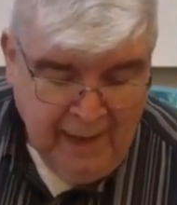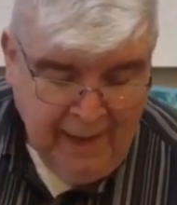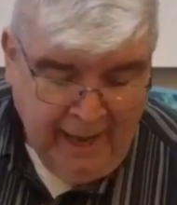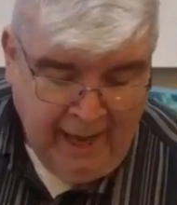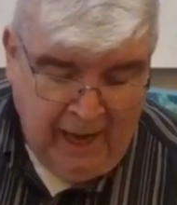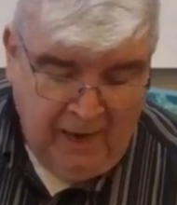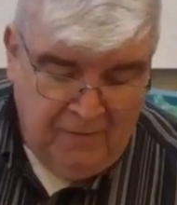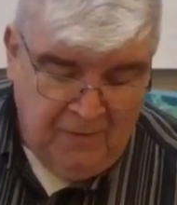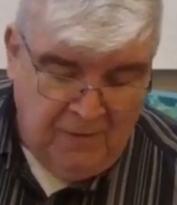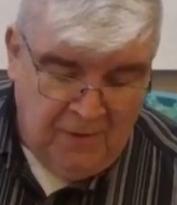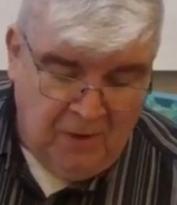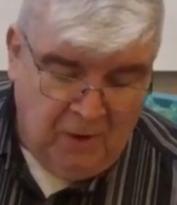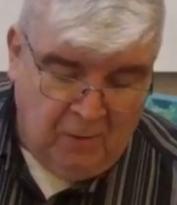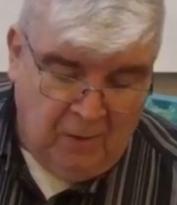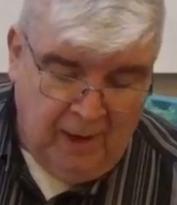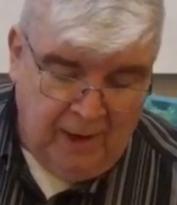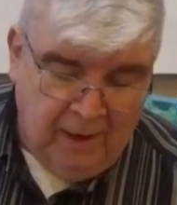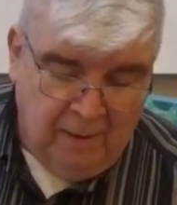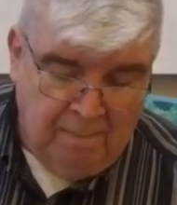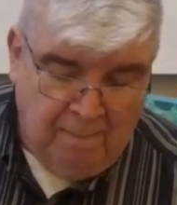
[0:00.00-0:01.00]
Even the
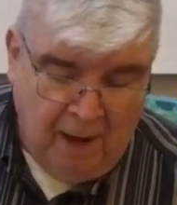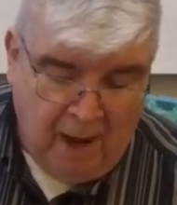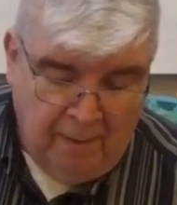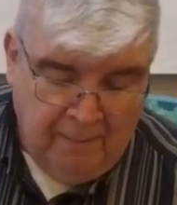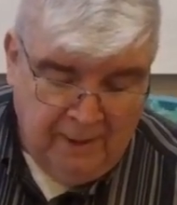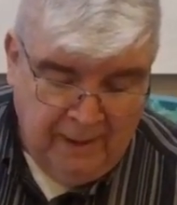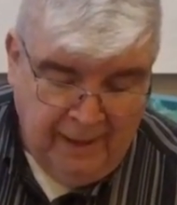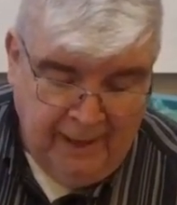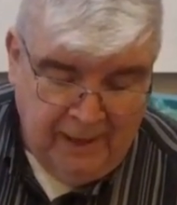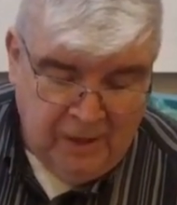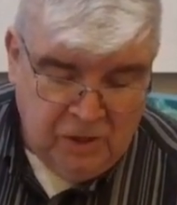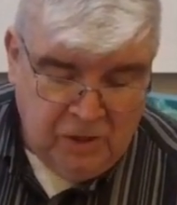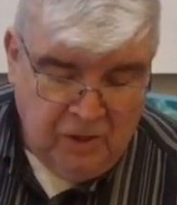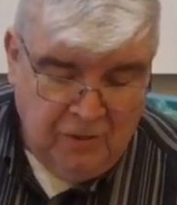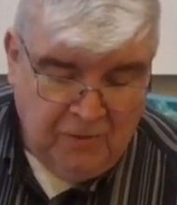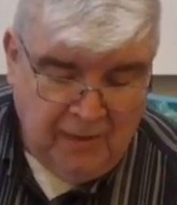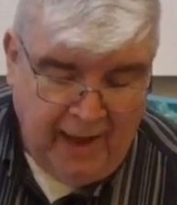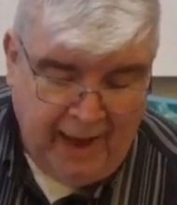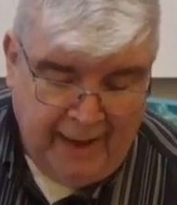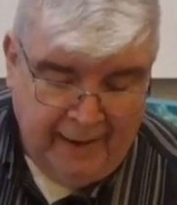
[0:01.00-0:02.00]
great
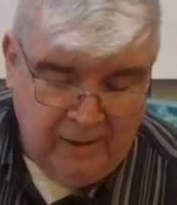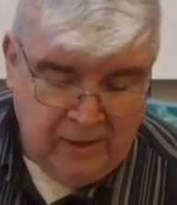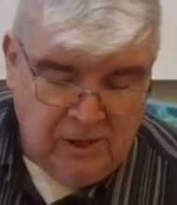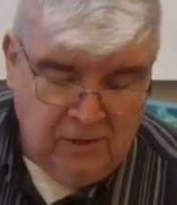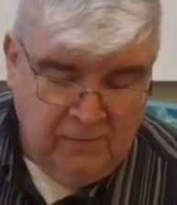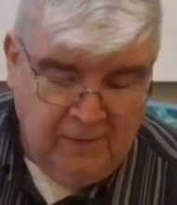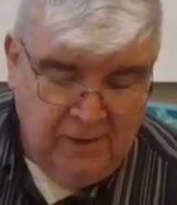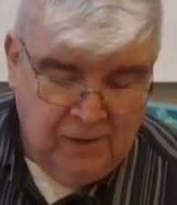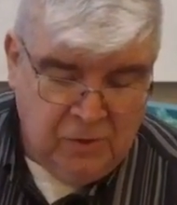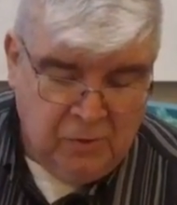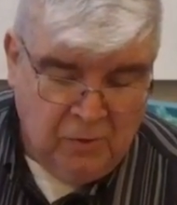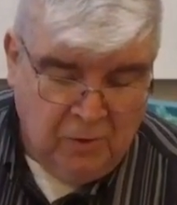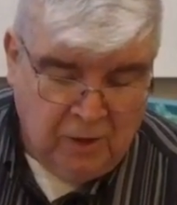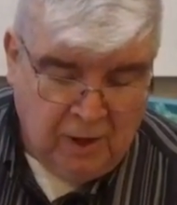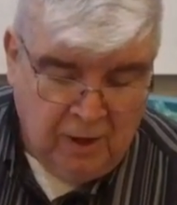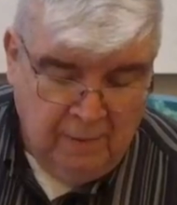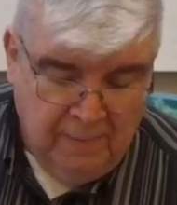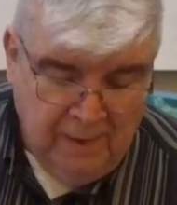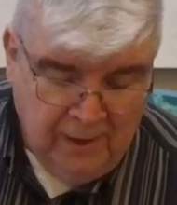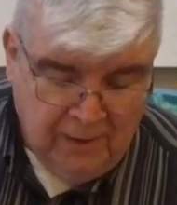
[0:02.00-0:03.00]
abomination the house of Israel
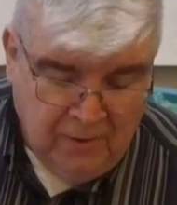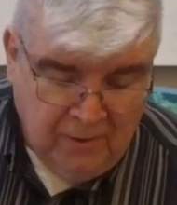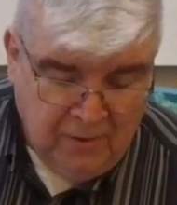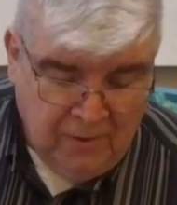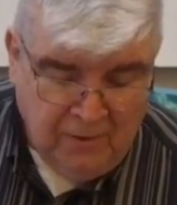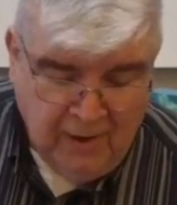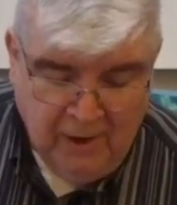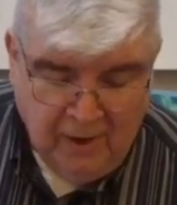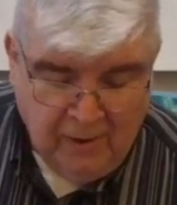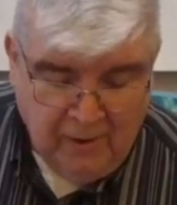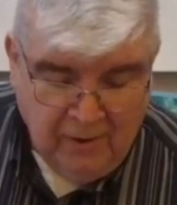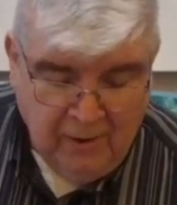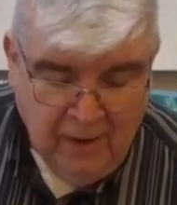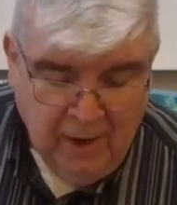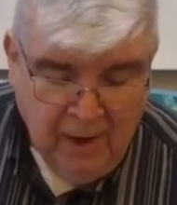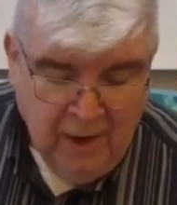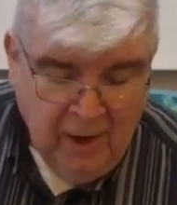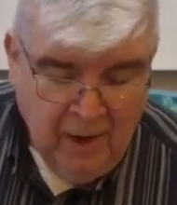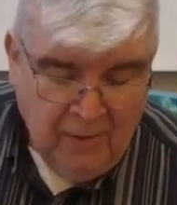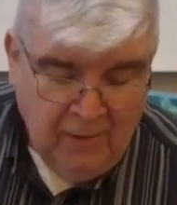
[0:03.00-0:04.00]
committeth here
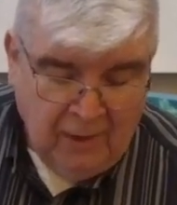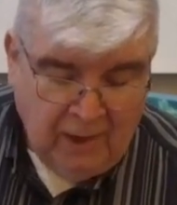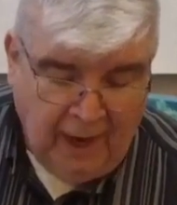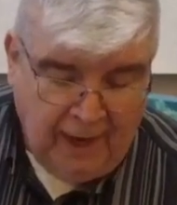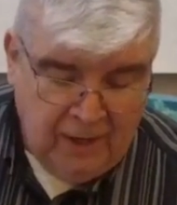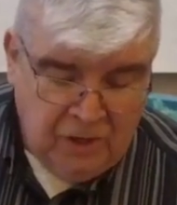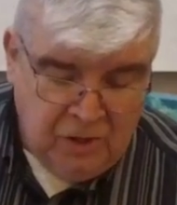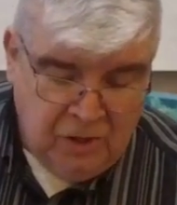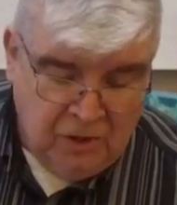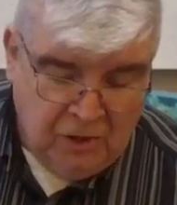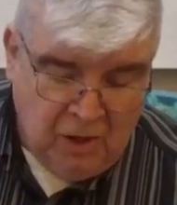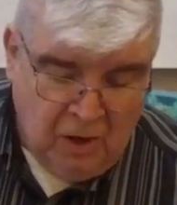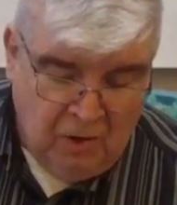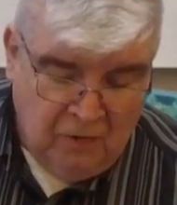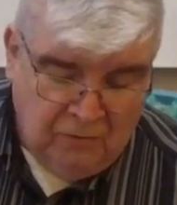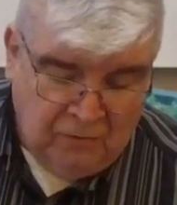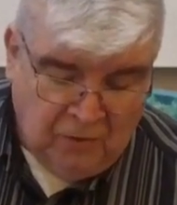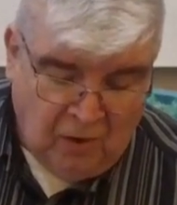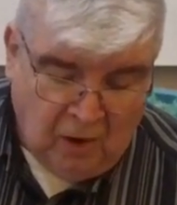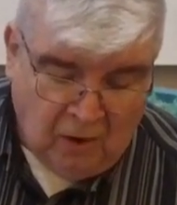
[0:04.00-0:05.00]
that I should
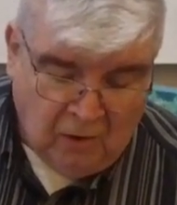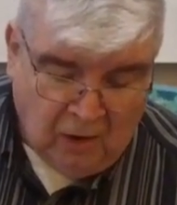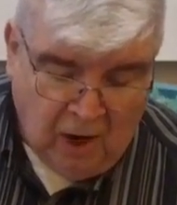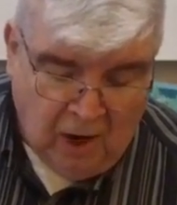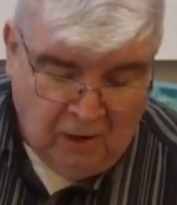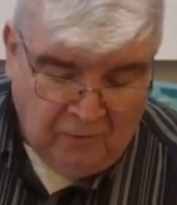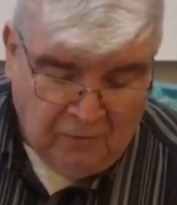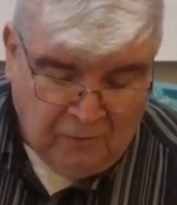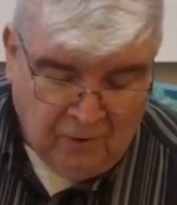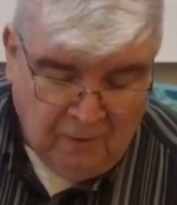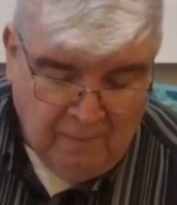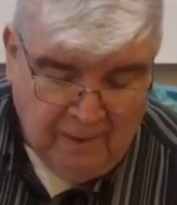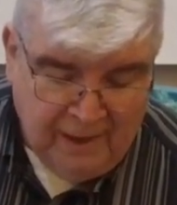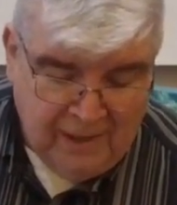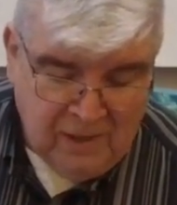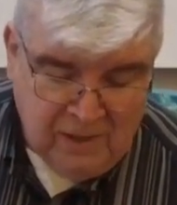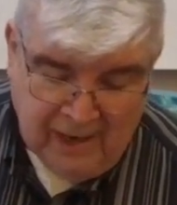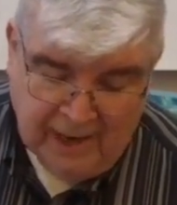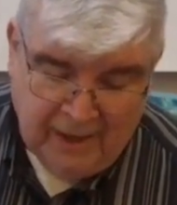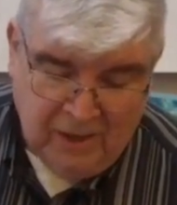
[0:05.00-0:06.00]
go far off from
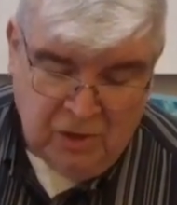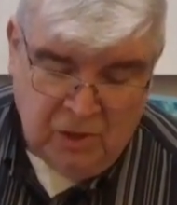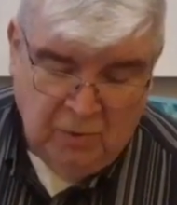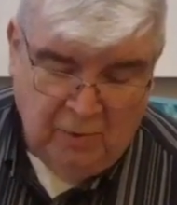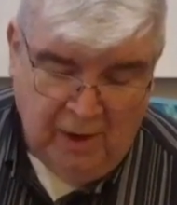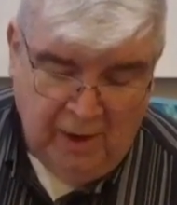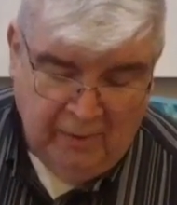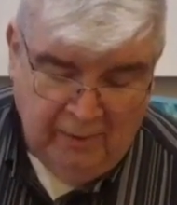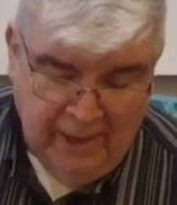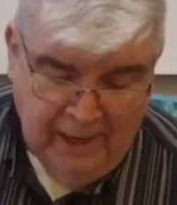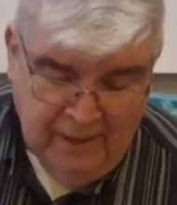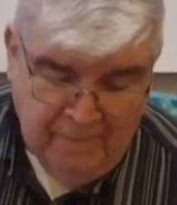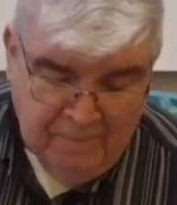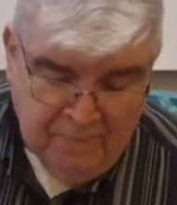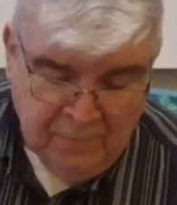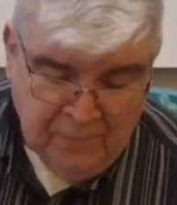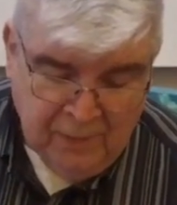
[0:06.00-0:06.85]
my sanctuary?